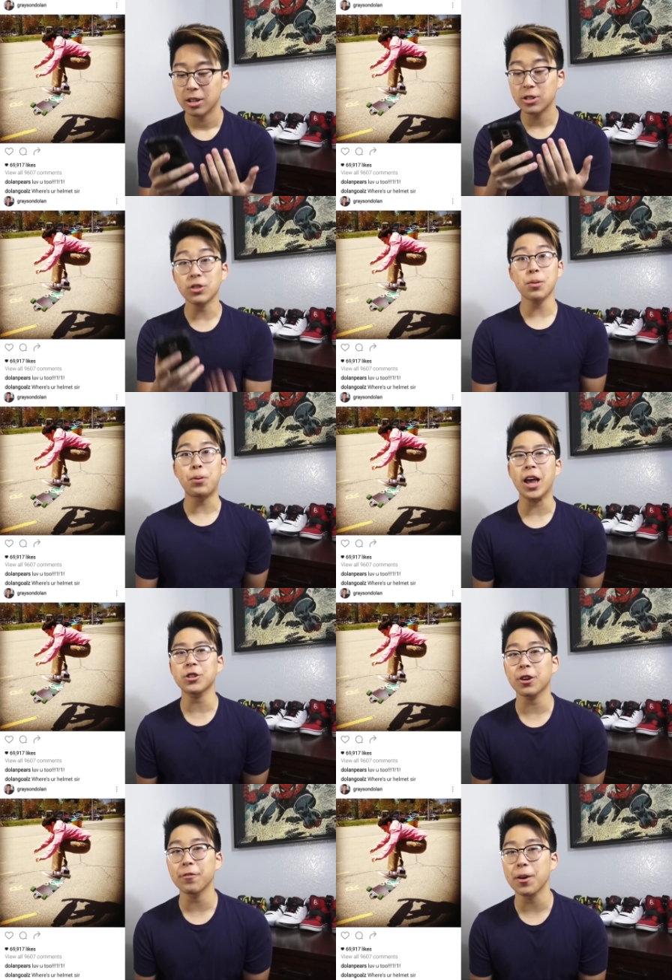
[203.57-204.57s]
So it's a
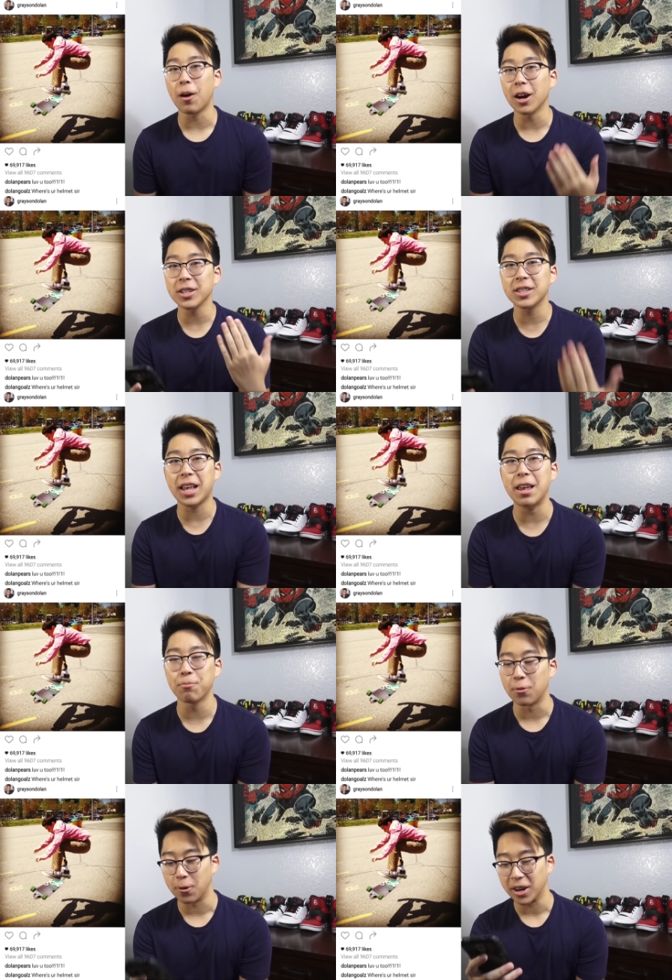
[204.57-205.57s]
picture of him on a
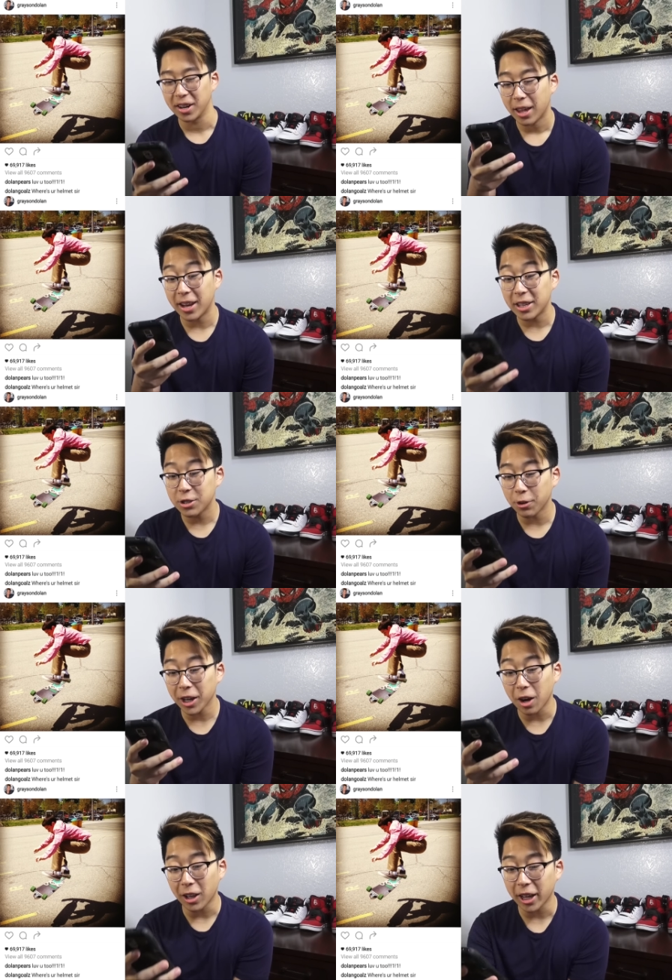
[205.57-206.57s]
skateboard. And he's doing
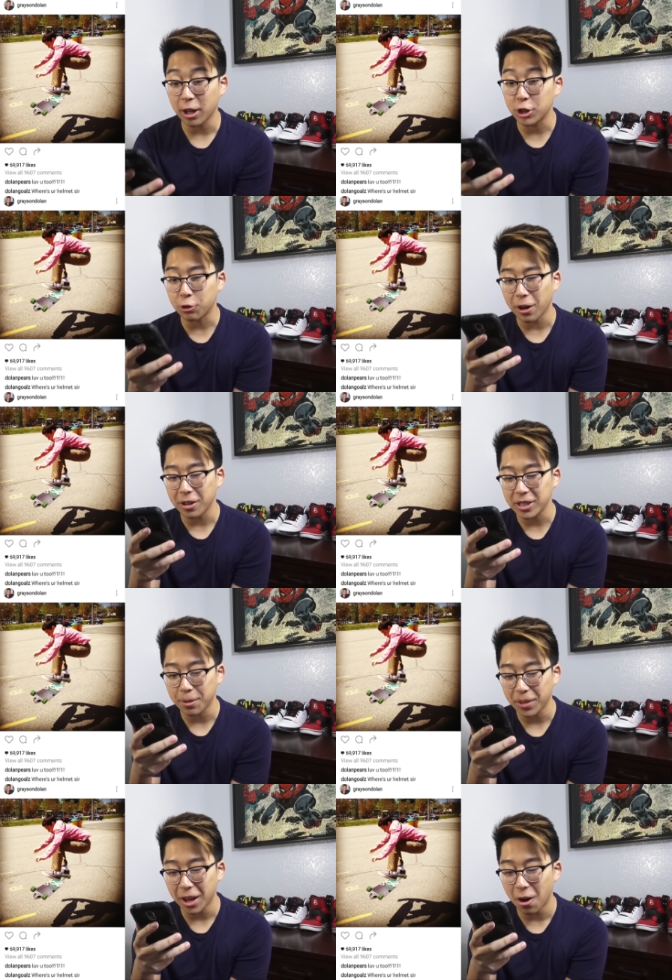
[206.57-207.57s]
like a trick or
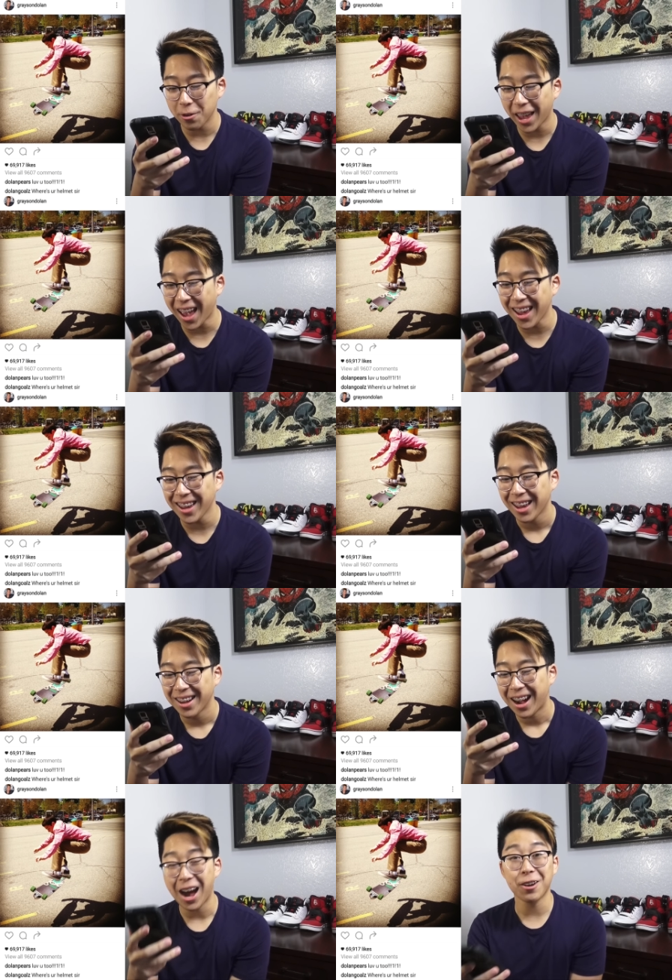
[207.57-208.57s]
something. Okay,
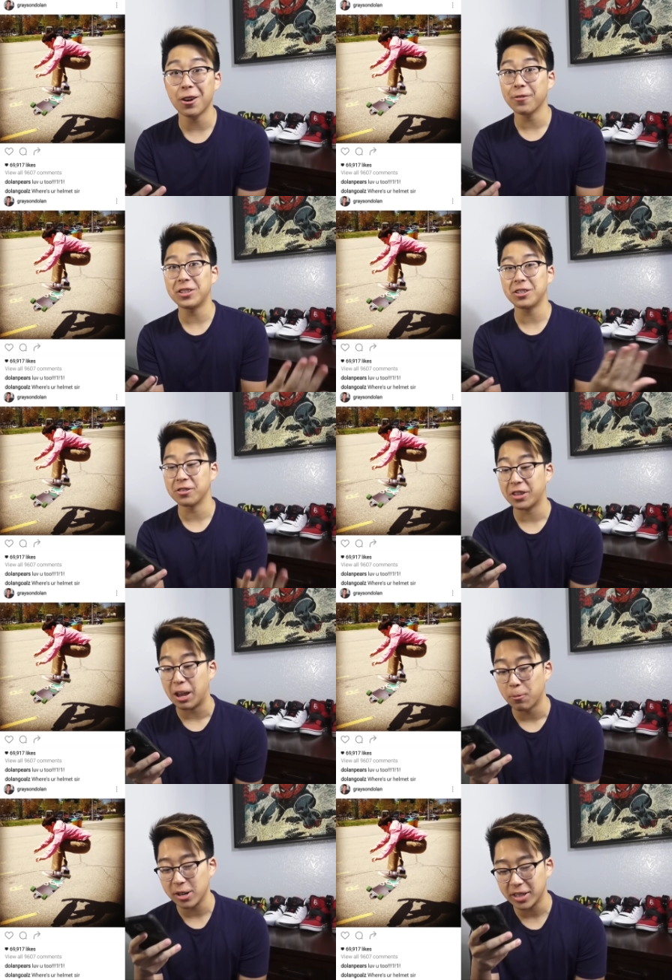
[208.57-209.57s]
I don't know if he still
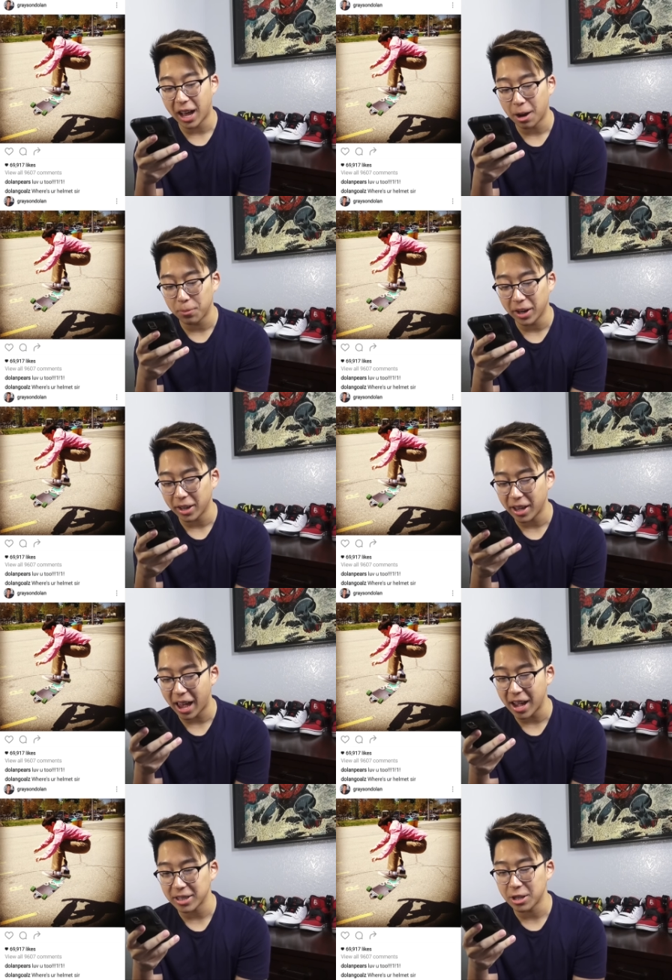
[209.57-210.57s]
skateboards now, but it
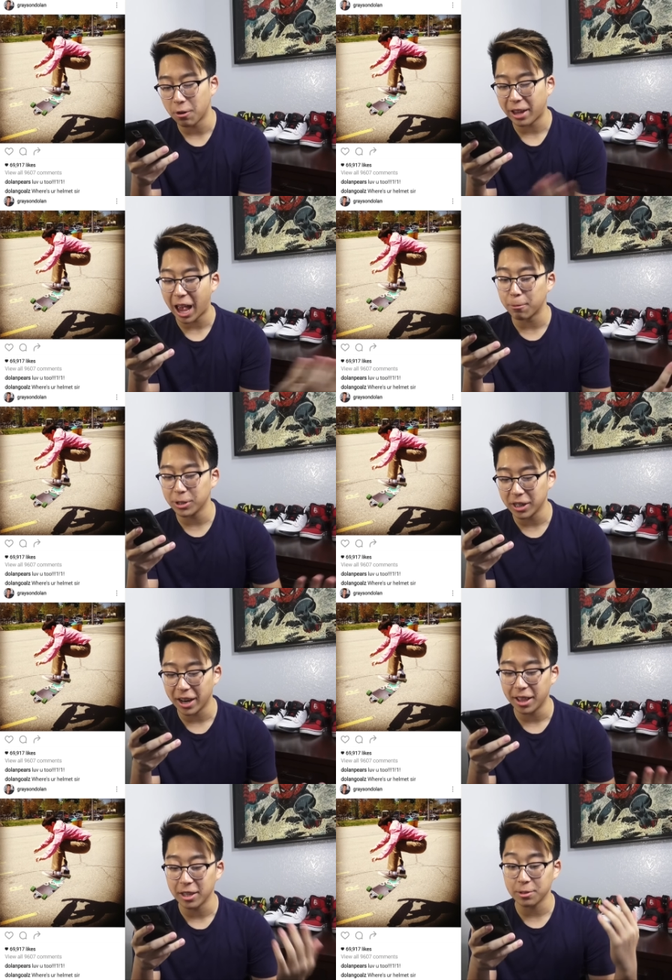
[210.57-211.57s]
has no caption
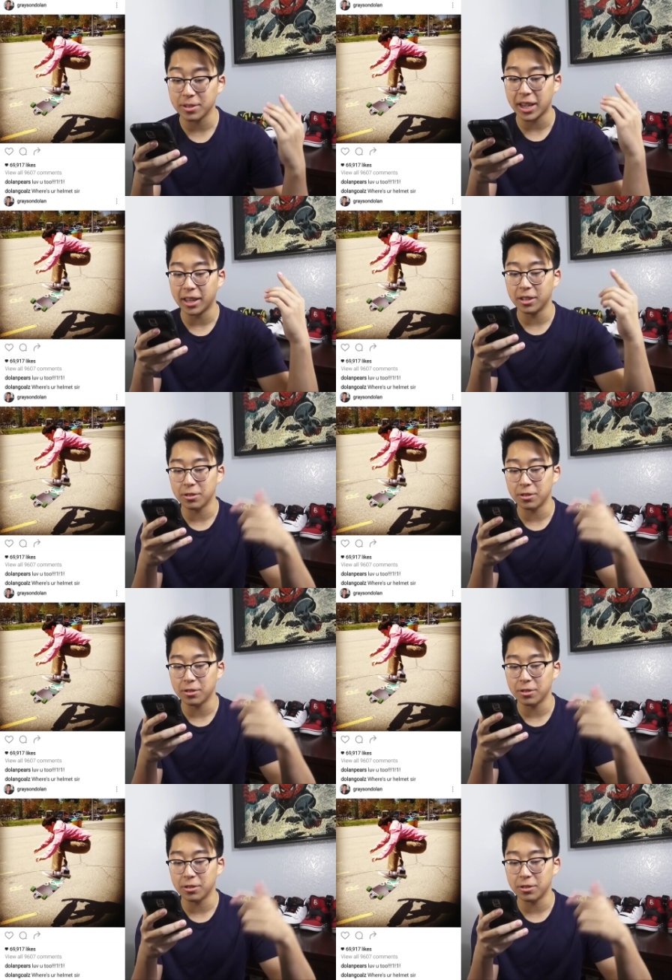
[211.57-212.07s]
and this was taken in